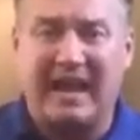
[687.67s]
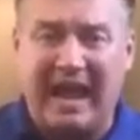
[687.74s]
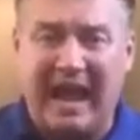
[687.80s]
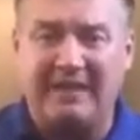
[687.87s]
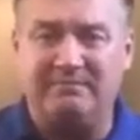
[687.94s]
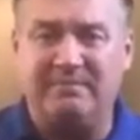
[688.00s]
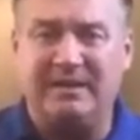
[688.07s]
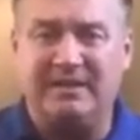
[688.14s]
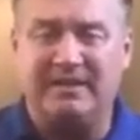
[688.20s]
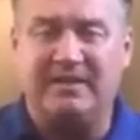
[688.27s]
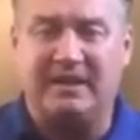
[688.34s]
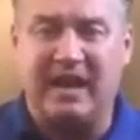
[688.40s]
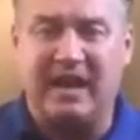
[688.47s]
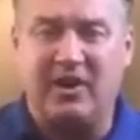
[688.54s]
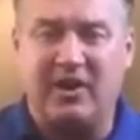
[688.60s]
hadn't been to the
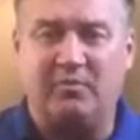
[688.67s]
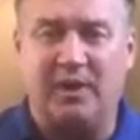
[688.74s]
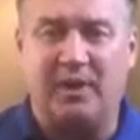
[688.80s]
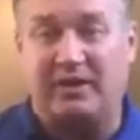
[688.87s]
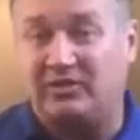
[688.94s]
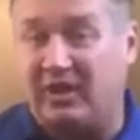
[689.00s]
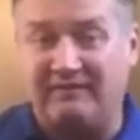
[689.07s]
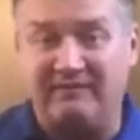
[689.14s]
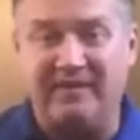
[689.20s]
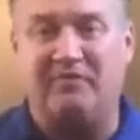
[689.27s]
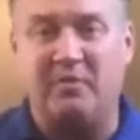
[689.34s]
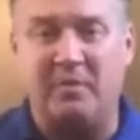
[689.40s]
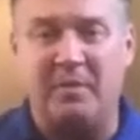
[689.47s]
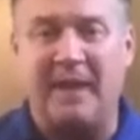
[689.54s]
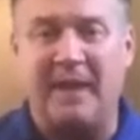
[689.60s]
chiropractor. I've
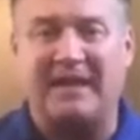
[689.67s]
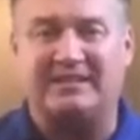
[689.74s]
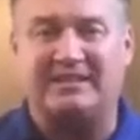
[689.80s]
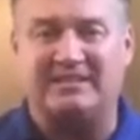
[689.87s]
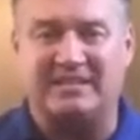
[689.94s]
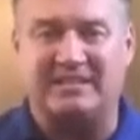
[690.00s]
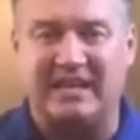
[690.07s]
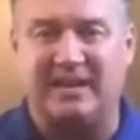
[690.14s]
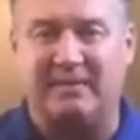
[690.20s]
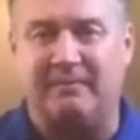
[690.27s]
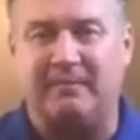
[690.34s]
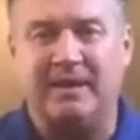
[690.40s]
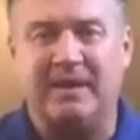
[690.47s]
never been back to see him.